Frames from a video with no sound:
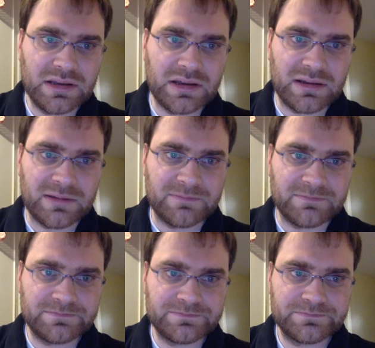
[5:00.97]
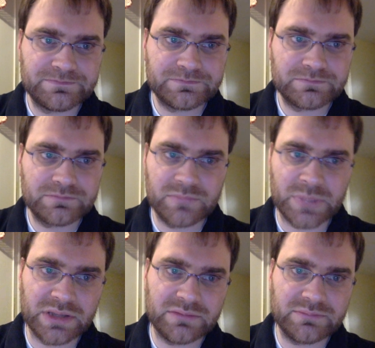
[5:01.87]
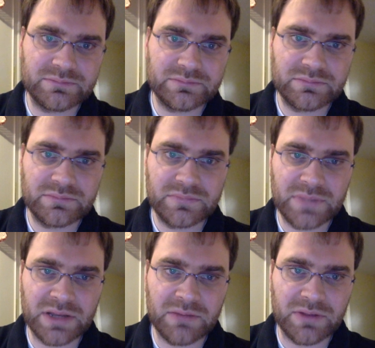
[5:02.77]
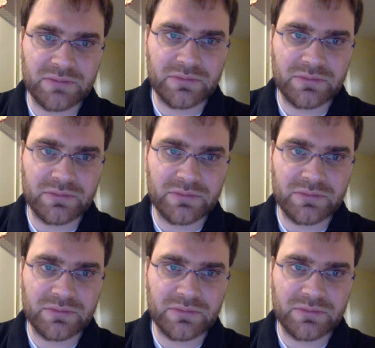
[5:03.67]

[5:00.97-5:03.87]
But anyway, for